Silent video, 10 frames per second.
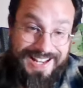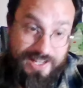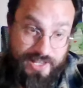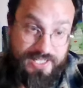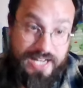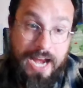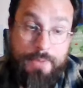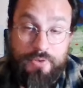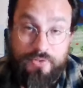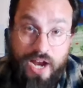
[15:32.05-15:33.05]
the type
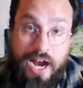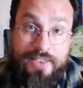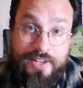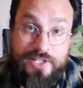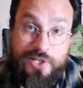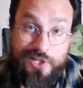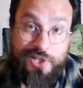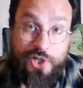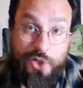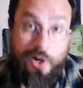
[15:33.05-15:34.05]
of guy that is
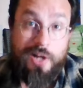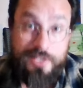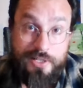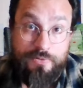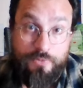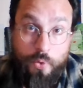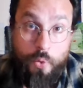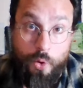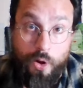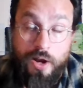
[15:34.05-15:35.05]
constructed
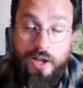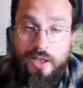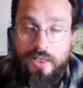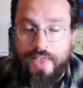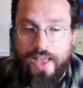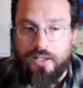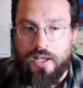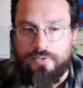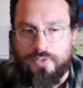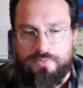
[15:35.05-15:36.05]
for that
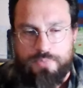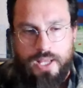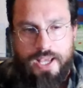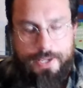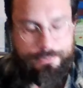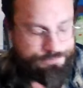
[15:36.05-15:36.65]
level of play.